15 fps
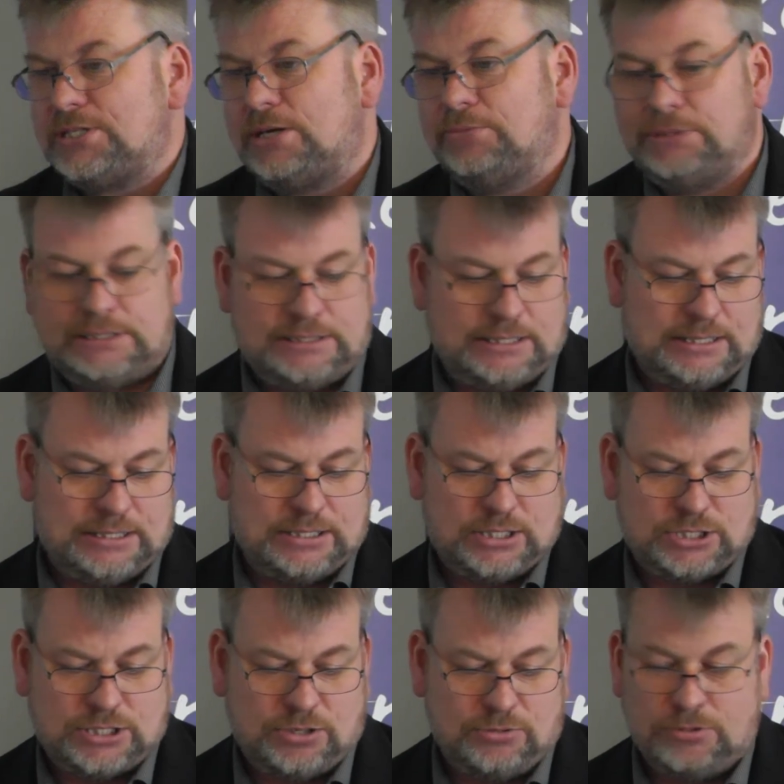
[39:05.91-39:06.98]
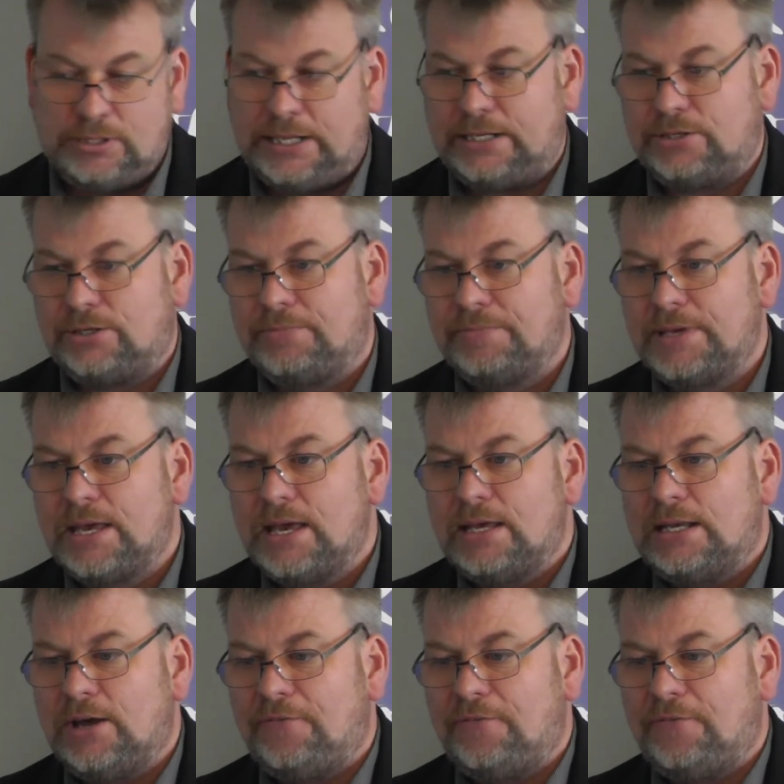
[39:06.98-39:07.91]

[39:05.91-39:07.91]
which I will show later.